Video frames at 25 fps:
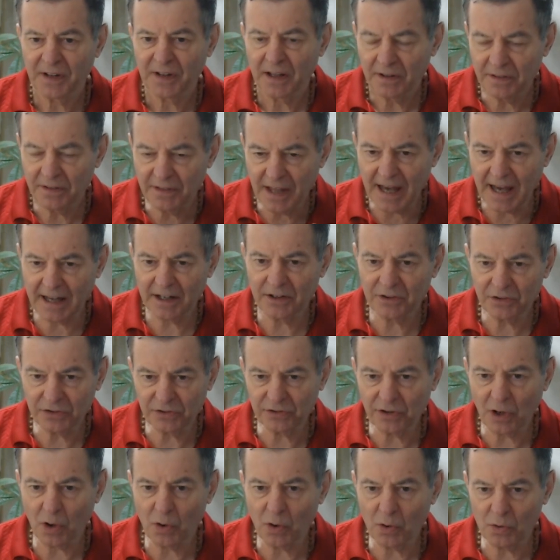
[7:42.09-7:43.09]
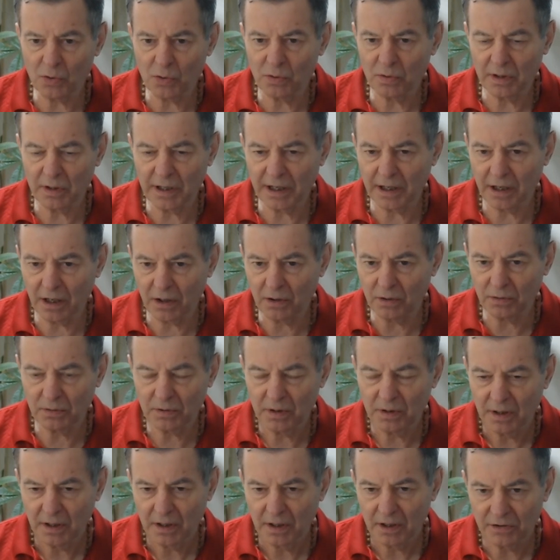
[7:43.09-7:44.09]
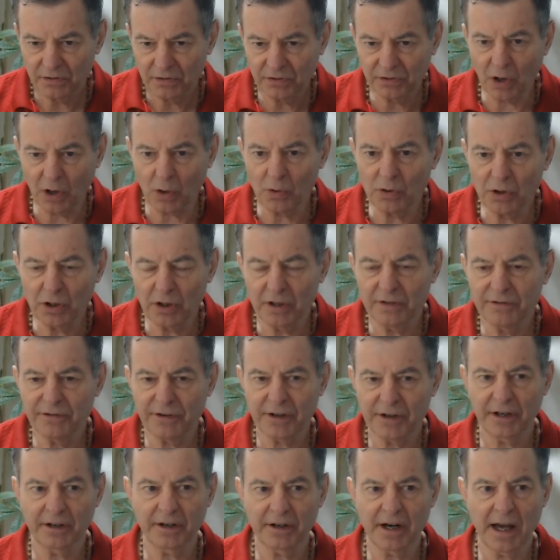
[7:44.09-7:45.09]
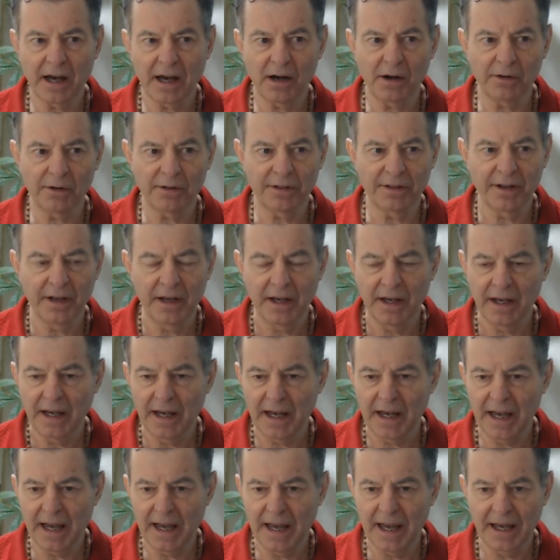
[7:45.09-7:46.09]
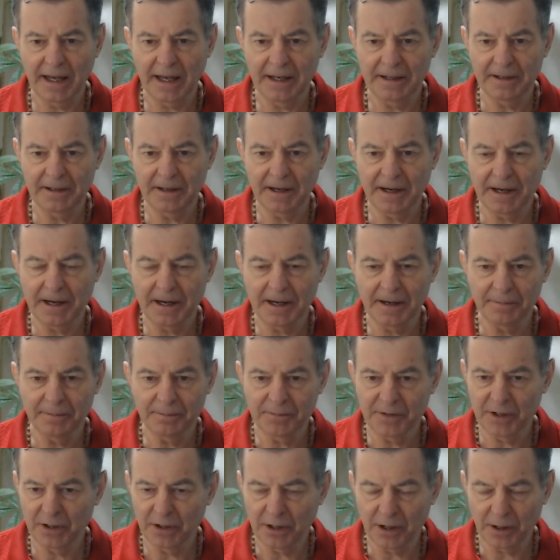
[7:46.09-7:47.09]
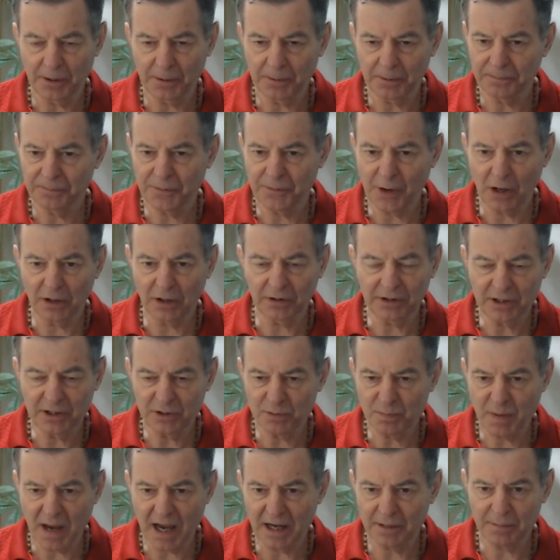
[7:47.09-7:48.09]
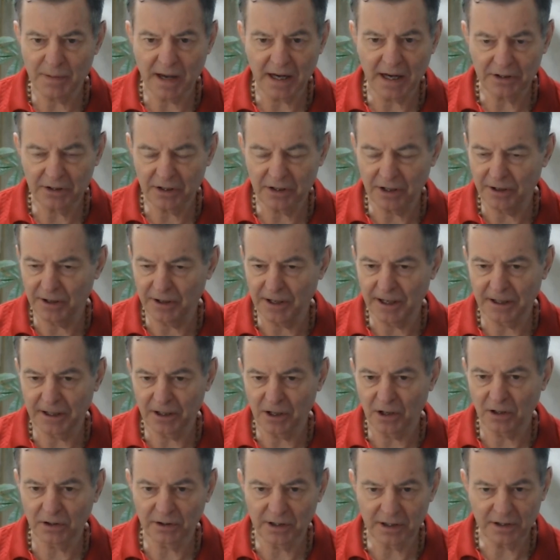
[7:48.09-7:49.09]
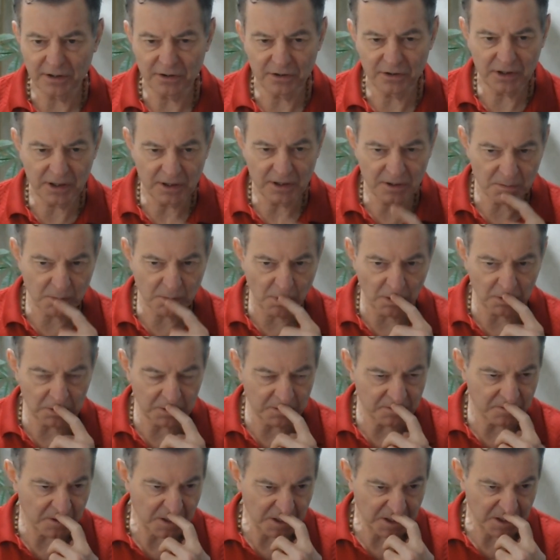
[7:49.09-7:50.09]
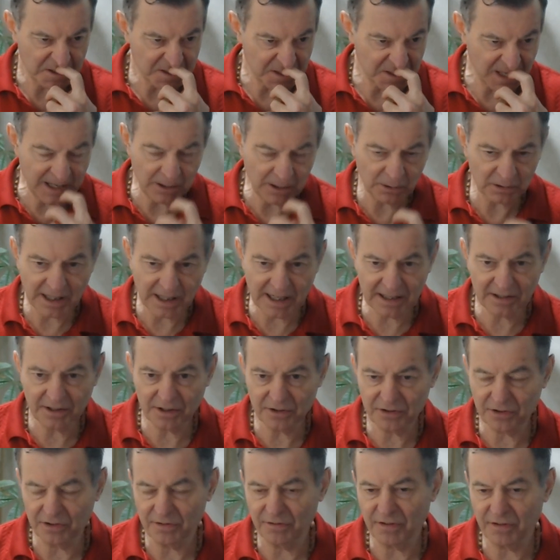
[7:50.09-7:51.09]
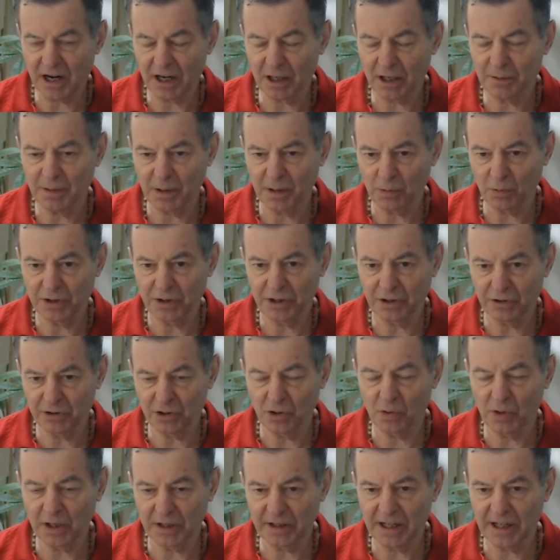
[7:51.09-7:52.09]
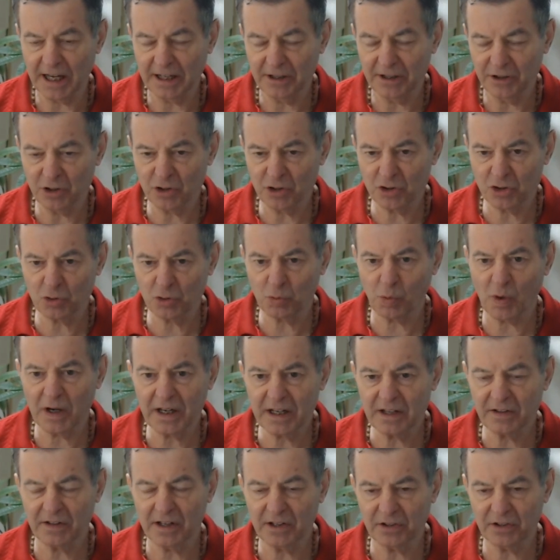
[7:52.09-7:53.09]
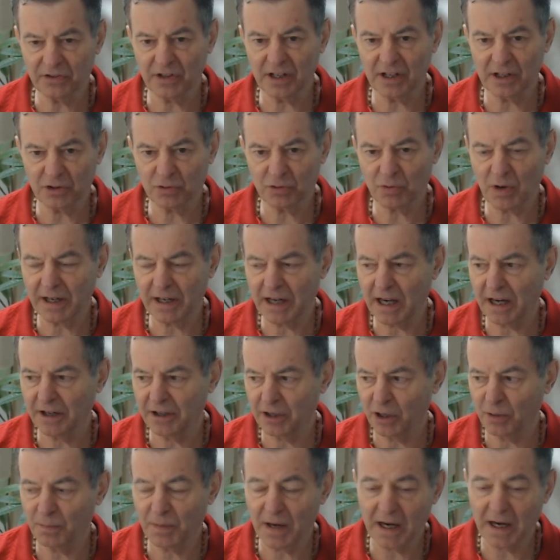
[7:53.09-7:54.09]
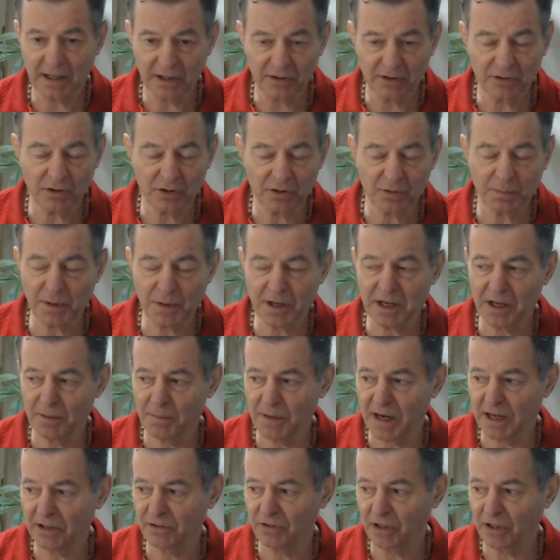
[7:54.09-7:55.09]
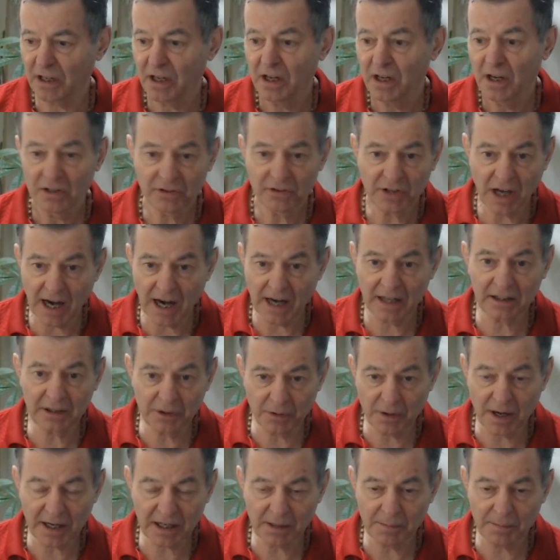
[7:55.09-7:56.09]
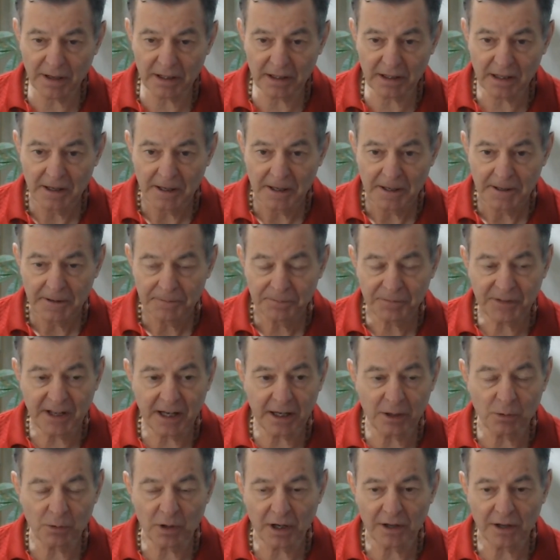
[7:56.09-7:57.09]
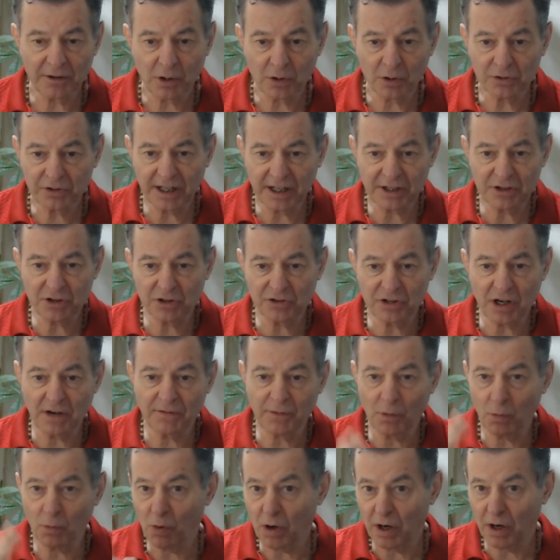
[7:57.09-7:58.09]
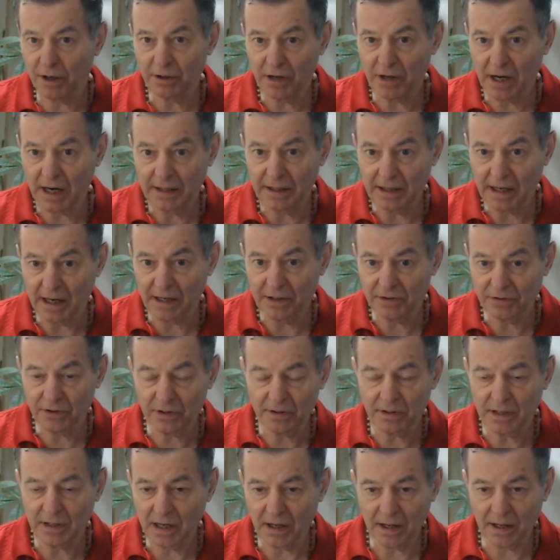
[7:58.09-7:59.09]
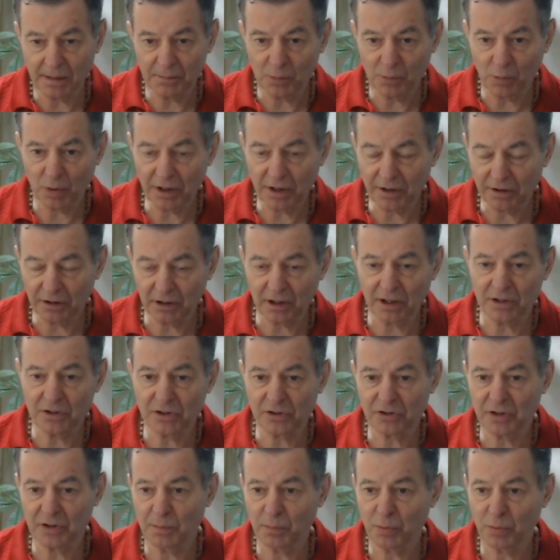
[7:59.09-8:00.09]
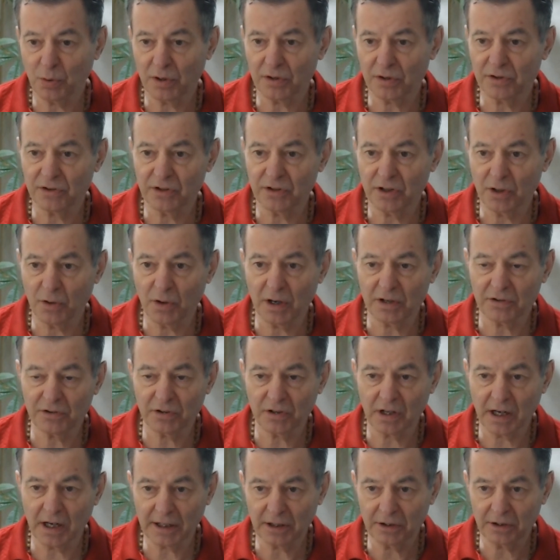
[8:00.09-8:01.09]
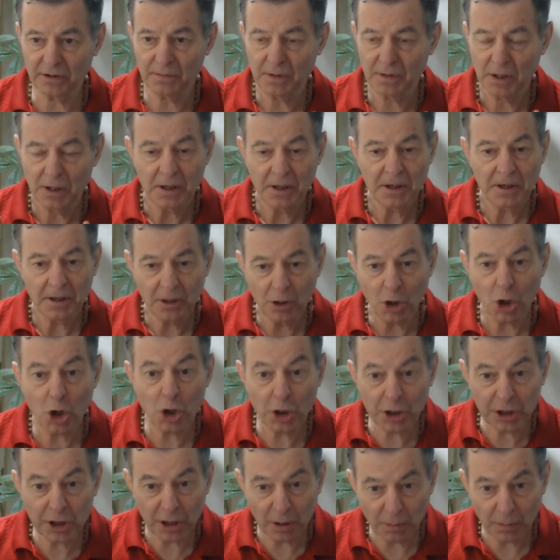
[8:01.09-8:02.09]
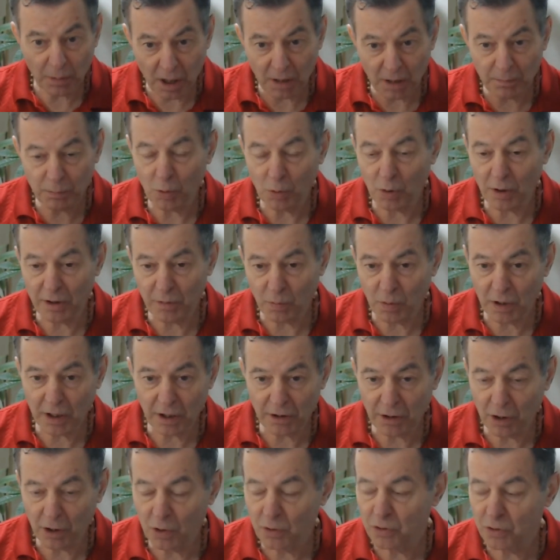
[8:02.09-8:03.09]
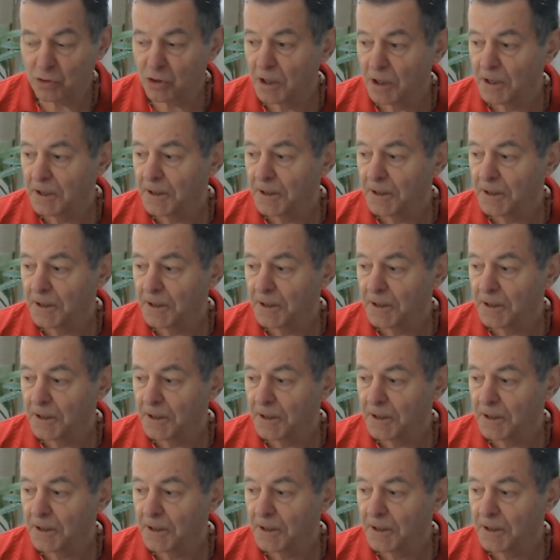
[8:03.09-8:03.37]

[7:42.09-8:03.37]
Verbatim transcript: That is so, you know, so good for your health. And, um, you know, all these bad bacteria and all these yeast, mold, and fungus, they don't like this environment when you're doing that. You're sweating these things right out of your body. So it's pretty amazing. So I highly recommend getting one of those. Get yourself a water ionizer. Now, I'm one of the largest importers in the U.S. I can hook you up with one of those.